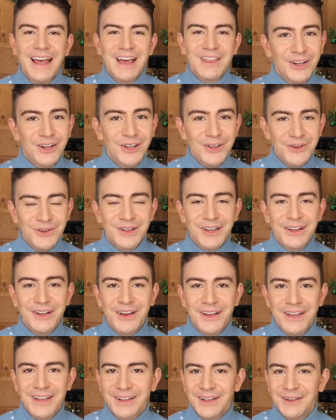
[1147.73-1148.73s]
Luke and
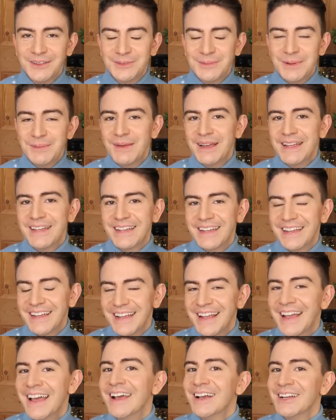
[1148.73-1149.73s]
I are going to be
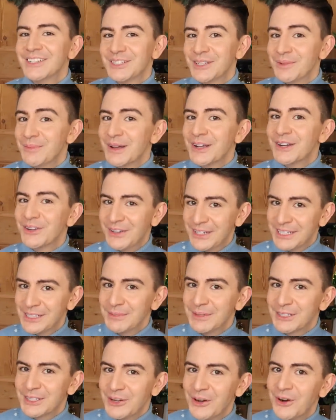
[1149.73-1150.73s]
making some
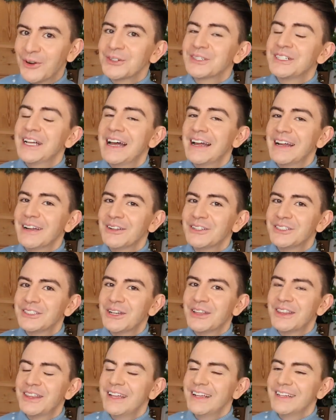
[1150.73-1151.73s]
Christmas cocktails,
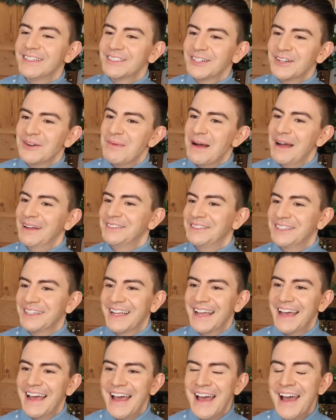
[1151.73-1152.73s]
so things are about to
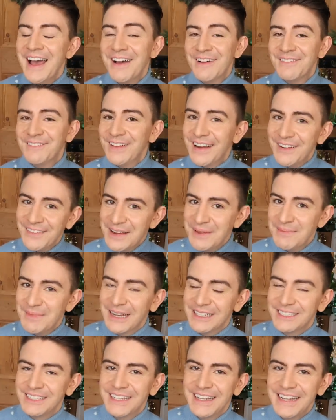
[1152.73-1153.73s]
get very
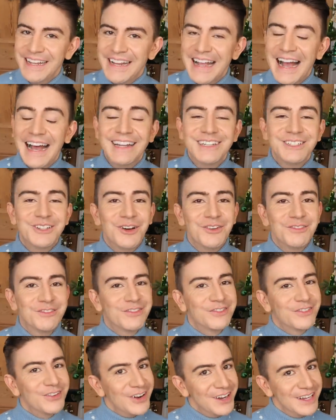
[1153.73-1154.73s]
messy, and
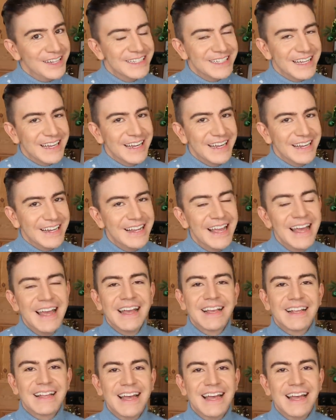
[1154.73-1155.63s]
on Friday,